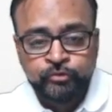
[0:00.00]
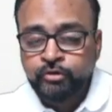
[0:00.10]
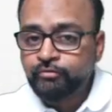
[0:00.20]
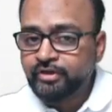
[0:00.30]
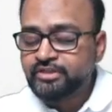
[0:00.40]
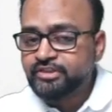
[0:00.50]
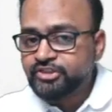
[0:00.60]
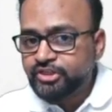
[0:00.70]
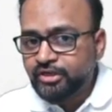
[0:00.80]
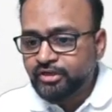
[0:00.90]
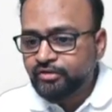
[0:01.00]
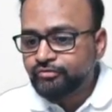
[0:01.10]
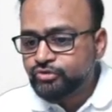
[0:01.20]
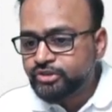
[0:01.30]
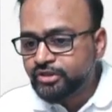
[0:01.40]
Whereas in children, if
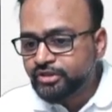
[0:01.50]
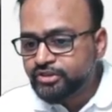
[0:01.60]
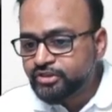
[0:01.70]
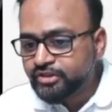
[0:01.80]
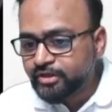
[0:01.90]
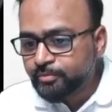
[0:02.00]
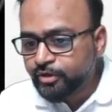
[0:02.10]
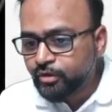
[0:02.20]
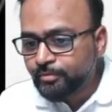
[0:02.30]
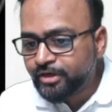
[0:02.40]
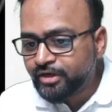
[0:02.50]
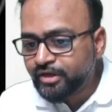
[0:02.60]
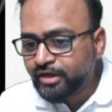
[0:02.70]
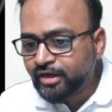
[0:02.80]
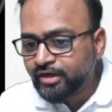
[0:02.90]
you see a lesion that
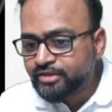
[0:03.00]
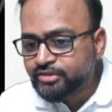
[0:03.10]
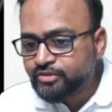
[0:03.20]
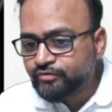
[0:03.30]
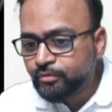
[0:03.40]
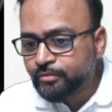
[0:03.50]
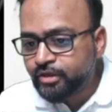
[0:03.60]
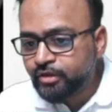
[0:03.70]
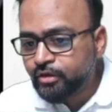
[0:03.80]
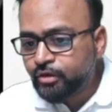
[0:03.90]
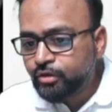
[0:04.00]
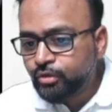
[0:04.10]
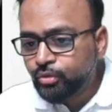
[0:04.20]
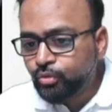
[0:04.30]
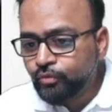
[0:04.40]
predominantly arises from the
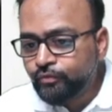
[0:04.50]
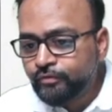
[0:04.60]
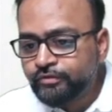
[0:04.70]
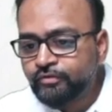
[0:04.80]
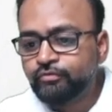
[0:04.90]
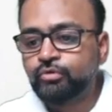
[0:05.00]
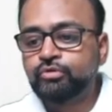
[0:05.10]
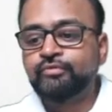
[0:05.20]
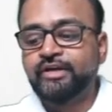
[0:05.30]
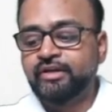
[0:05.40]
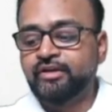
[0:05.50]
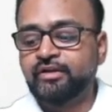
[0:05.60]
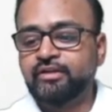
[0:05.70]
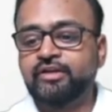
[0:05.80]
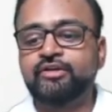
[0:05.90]
roof of the fourth
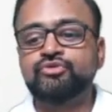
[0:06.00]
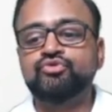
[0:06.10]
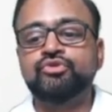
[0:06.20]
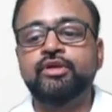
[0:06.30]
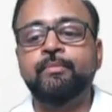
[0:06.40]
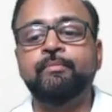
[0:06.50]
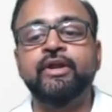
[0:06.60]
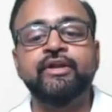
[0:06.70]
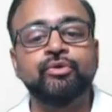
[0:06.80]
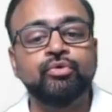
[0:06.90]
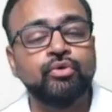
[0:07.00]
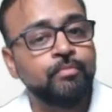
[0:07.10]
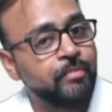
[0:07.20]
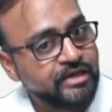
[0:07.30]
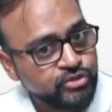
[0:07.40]
ventricle, then it is usually
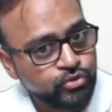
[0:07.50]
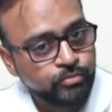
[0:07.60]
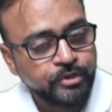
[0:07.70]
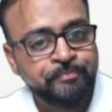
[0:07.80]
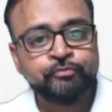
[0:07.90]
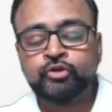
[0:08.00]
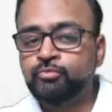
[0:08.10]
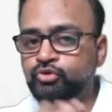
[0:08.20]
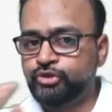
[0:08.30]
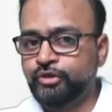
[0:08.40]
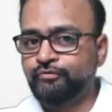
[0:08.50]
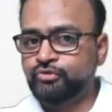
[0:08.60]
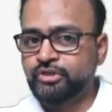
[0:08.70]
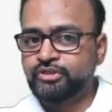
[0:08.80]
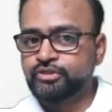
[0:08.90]
medulloblastoma. Posterior
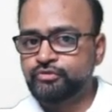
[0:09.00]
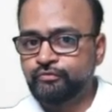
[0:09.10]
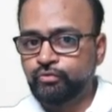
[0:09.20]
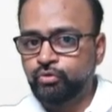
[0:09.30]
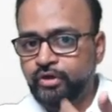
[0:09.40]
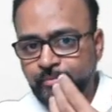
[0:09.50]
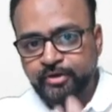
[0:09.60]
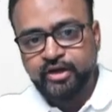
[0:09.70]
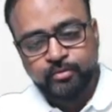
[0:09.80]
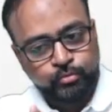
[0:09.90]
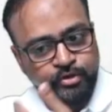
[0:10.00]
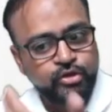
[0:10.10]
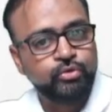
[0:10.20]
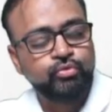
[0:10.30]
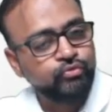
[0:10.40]
fossa lesions, floor, ependymoma,
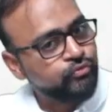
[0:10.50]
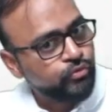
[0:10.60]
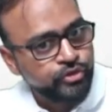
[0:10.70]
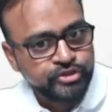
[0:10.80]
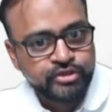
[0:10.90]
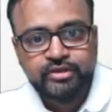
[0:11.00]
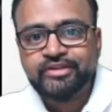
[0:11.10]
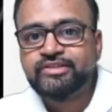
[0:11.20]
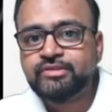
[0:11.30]
roof origin is